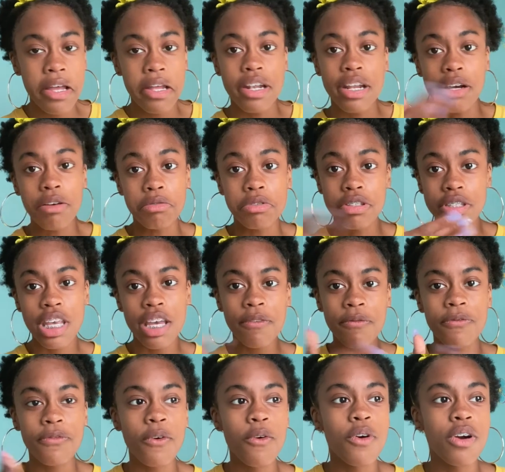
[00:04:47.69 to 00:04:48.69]
Now,
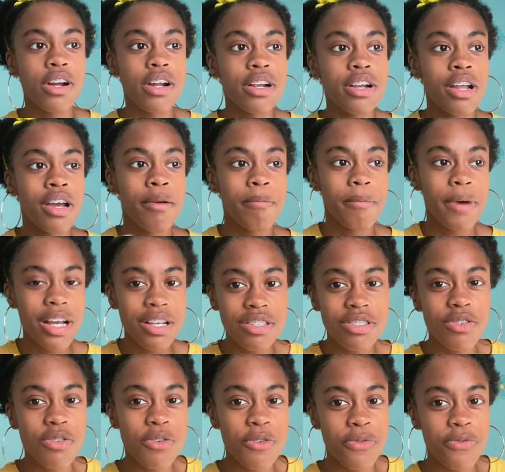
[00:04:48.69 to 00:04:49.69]
skip forward. My
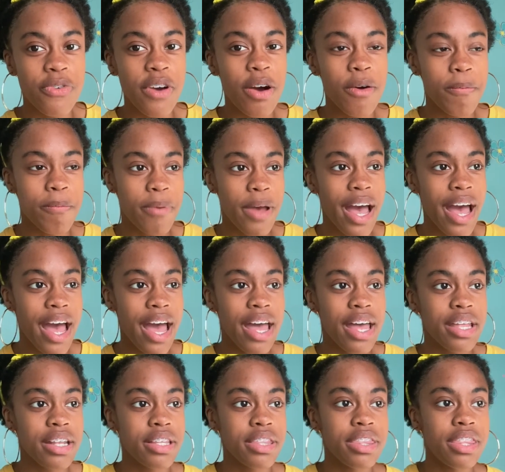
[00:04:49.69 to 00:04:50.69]
school felt
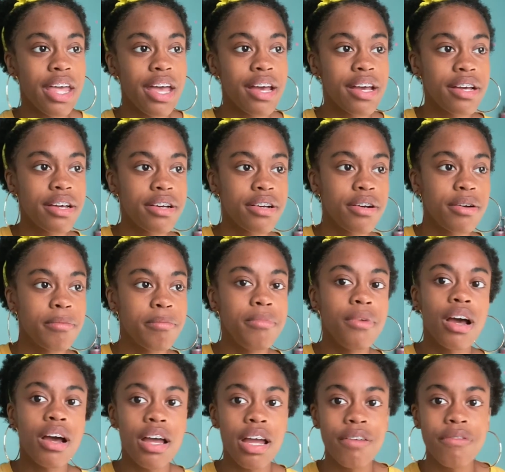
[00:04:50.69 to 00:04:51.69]
bad that
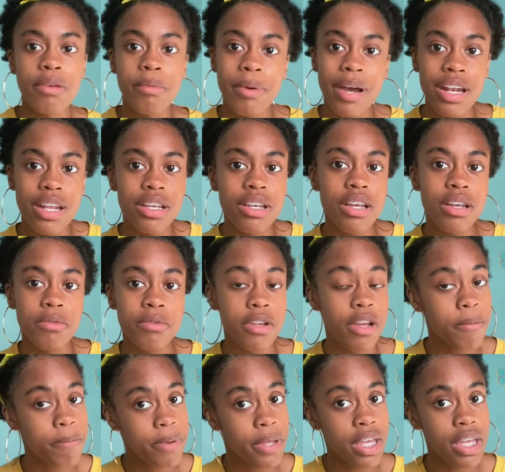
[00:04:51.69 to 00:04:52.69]
not everybody could
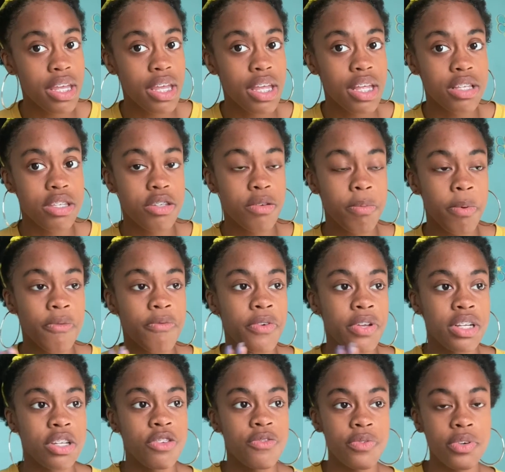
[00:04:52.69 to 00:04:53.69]
compete in Super
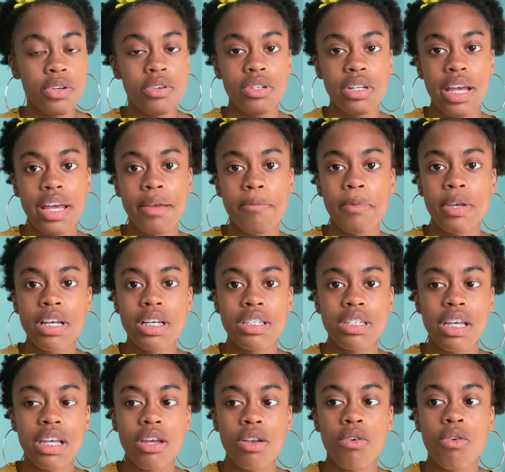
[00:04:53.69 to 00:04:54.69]
Fitness Field Day because
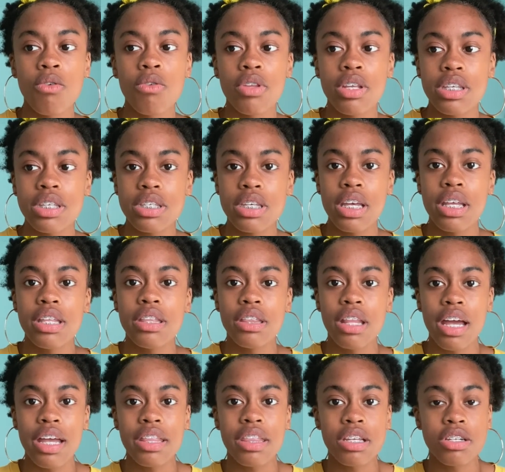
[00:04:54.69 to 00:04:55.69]
they could only send,
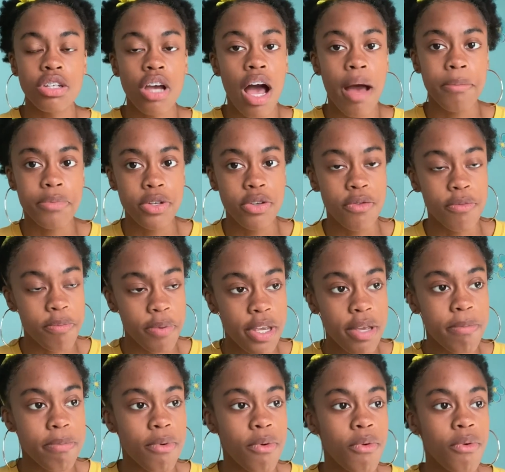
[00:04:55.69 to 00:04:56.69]
like, the top 2
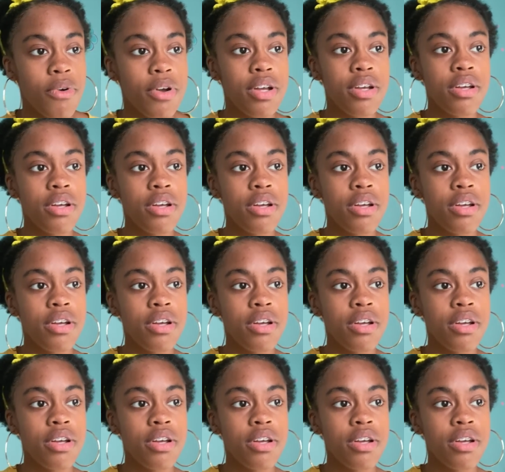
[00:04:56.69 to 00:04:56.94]
people